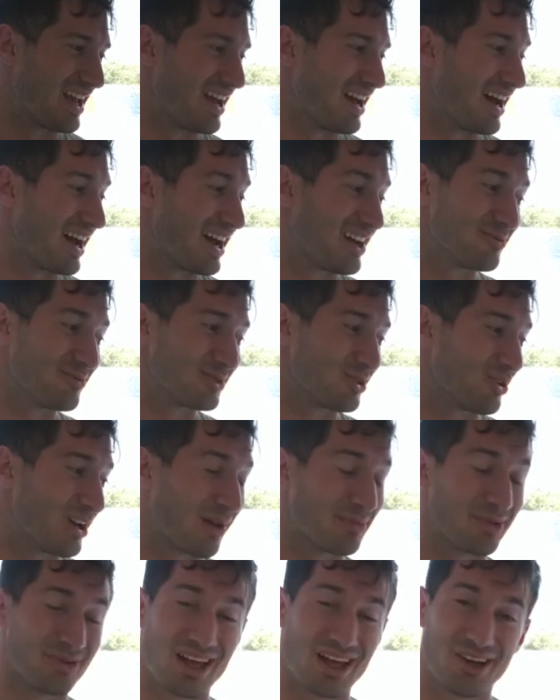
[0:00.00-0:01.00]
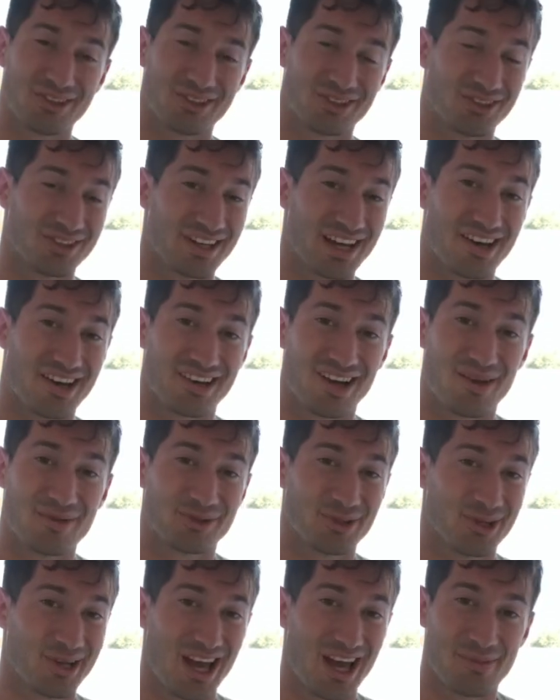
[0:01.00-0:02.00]
I am so happy with how it turned out. I'm
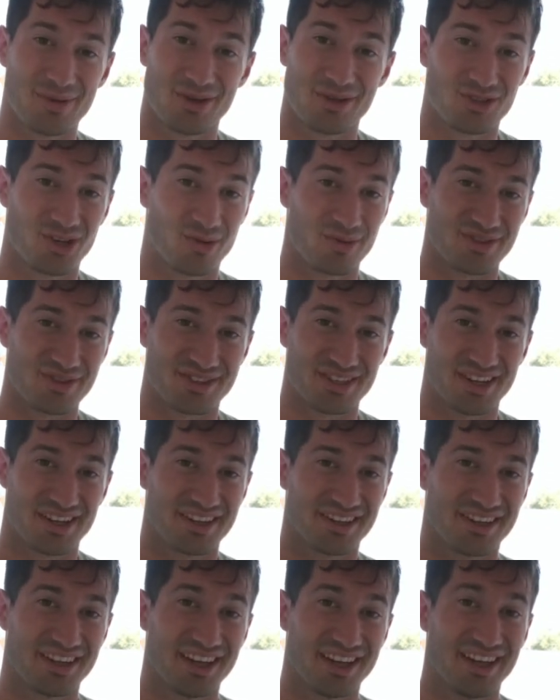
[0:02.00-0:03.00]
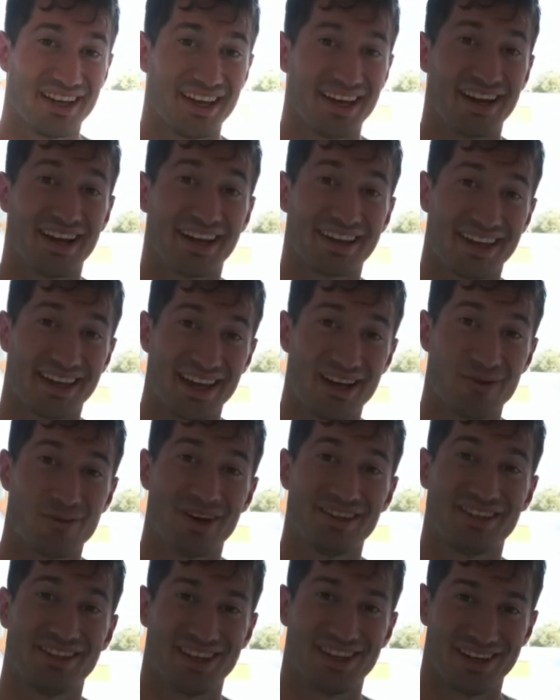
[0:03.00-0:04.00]
so happy it's almost done, and I can't
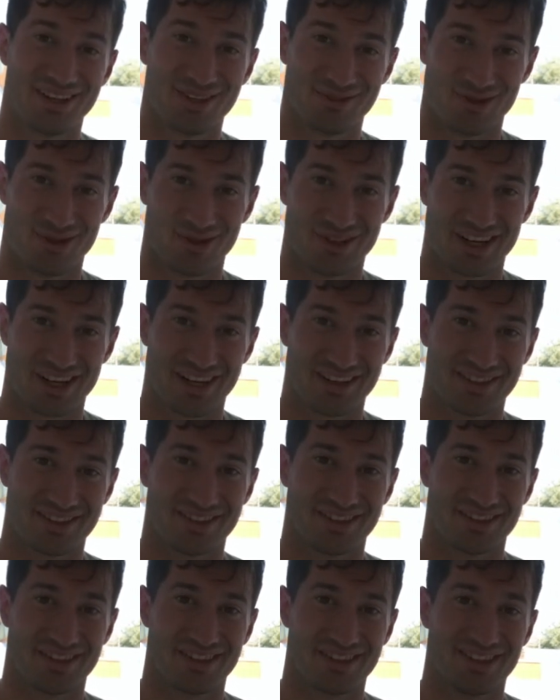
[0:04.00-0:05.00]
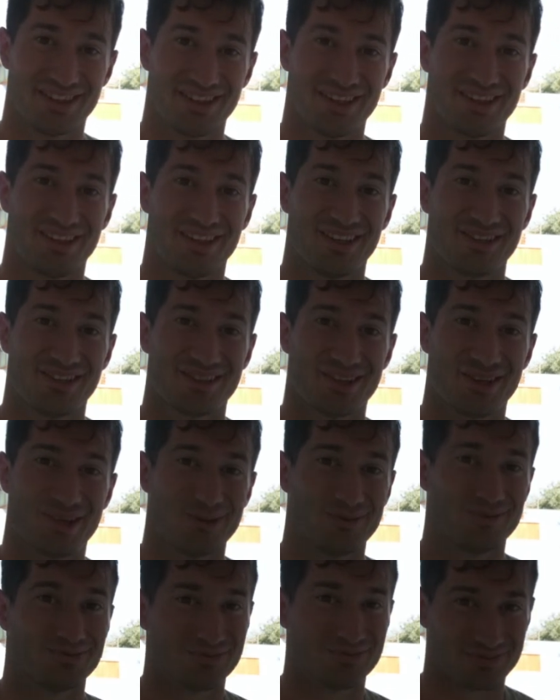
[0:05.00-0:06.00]
wait to get on the road, guys.
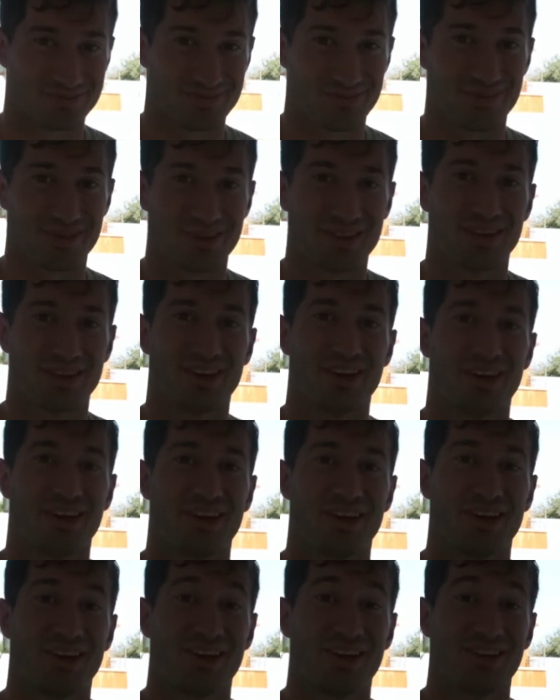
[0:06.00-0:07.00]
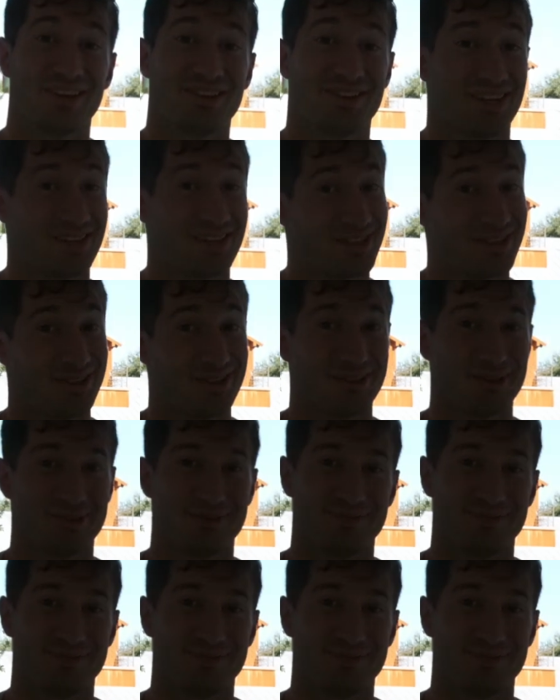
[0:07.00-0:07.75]
So stay tuned.